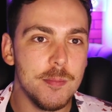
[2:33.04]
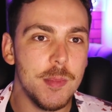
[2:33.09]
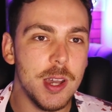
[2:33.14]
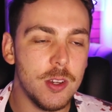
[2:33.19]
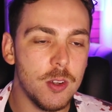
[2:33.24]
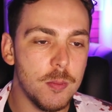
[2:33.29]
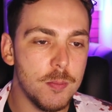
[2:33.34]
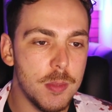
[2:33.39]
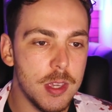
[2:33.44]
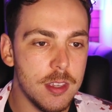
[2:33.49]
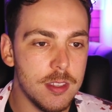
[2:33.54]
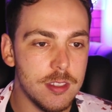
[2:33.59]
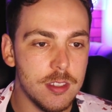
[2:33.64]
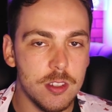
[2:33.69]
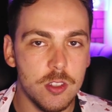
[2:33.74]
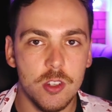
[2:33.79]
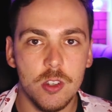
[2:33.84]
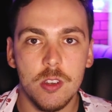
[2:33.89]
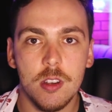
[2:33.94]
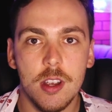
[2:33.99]
might not be
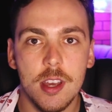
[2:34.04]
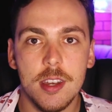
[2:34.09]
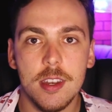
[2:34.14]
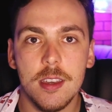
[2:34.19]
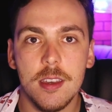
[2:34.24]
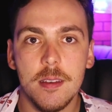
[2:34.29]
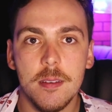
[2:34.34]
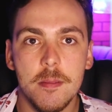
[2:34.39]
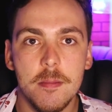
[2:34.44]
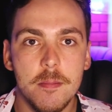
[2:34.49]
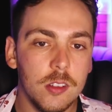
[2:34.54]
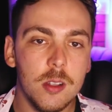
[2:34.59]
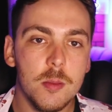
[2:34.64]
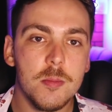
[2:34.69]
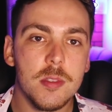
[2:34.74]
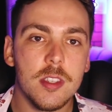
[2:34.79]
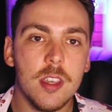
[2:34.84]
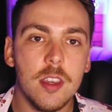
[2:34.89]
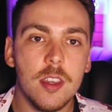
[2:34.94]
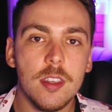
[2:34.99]
such a good idea. All
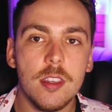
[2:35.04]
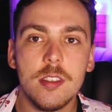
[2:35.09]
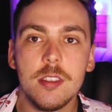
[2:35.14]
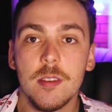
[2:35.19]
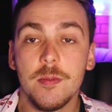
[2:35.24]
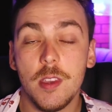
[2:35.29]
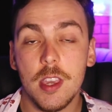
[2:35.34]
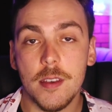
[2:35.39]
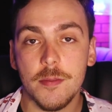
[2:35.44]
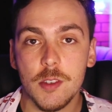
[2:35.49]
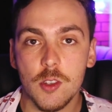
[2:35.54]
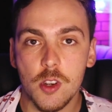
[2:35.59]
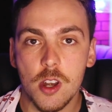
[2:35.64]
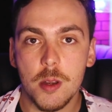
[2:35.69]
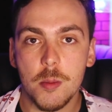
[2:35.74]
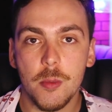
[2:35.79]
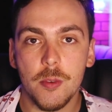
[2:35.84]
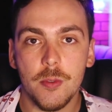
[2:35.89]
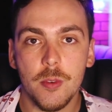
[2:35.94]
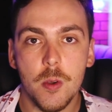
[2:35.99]
I'm saying is, if you haven't
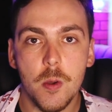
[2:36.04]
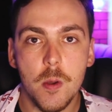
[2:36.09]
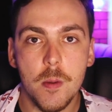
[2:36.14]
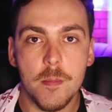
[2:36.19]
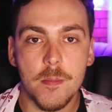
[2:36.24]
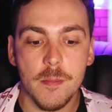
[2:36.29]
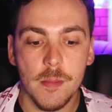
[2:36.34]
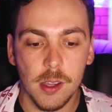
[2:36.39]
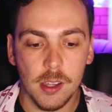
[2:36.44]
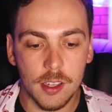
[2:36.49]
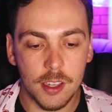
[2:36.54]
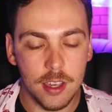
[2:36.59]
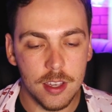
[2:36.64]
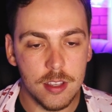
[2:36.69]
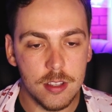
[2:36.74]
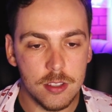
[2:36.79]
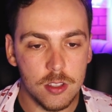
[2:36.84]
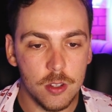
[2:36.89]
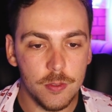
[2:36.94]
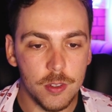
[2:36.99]
tried it before, get
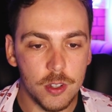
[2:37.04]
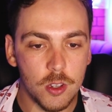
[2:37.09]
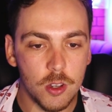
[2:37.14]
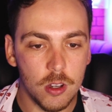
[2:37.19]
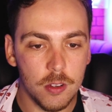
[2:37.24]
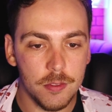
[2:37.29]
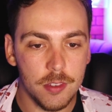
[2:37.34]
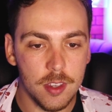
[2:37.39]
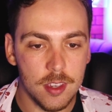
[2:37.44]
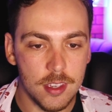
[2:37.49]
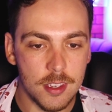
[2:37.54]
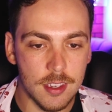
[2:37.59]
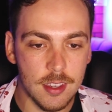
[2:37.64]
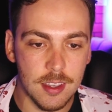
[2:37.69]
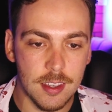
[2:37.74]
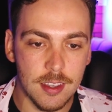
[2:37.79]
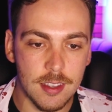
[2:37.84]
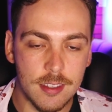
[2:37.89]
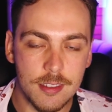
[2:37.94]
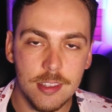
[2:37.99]
yourself a coffee,
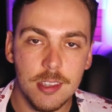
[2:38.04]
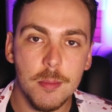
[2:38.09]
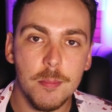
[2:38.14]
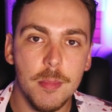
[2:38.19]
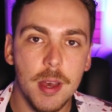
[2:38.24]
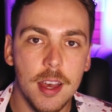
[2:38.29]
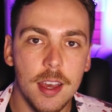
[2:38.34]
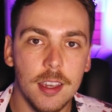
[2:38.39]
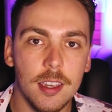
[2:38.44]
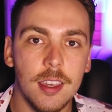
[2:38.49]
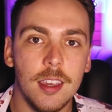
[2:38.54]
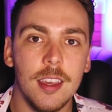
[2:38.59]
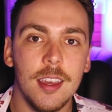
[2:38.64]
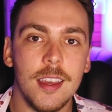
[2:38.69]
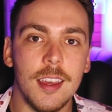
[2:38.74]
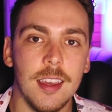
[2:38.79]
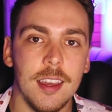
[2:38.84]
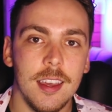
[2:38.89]
sit back,